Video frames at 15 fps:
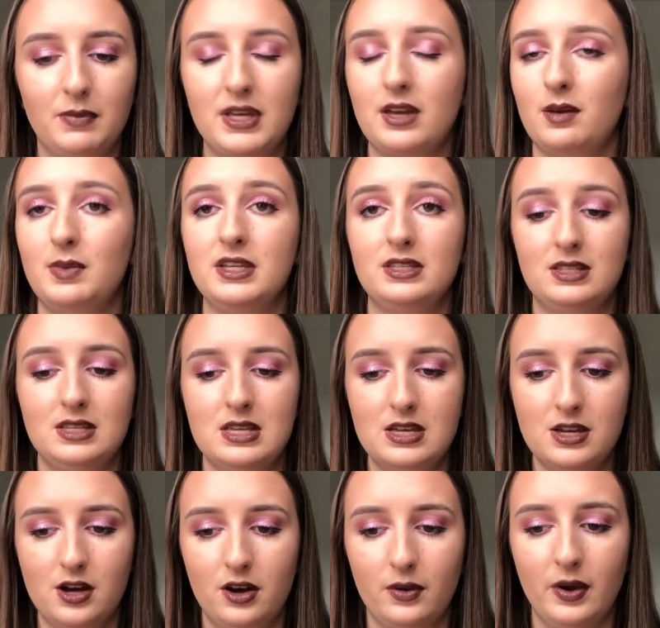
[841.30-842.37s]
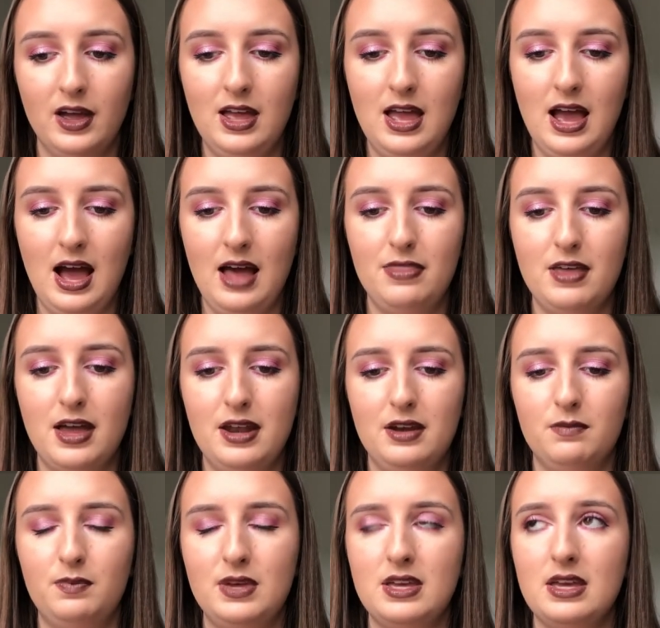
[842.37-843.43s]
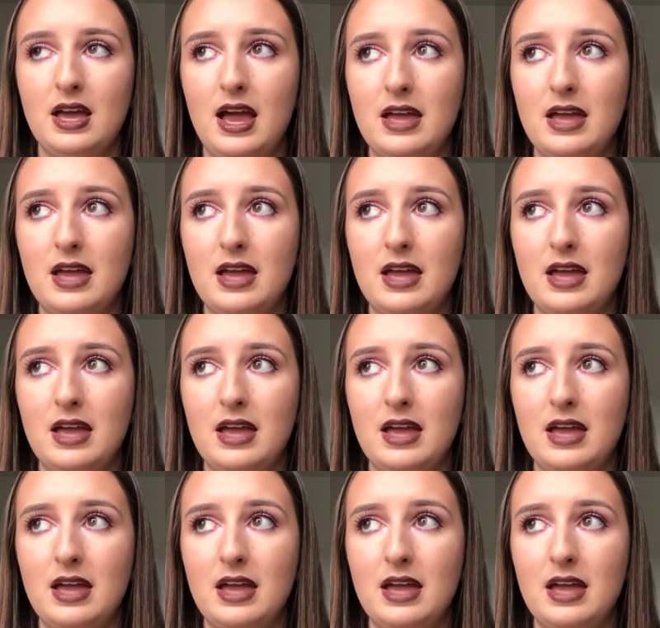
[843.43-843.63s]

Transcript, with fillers: becoming C E O. And then being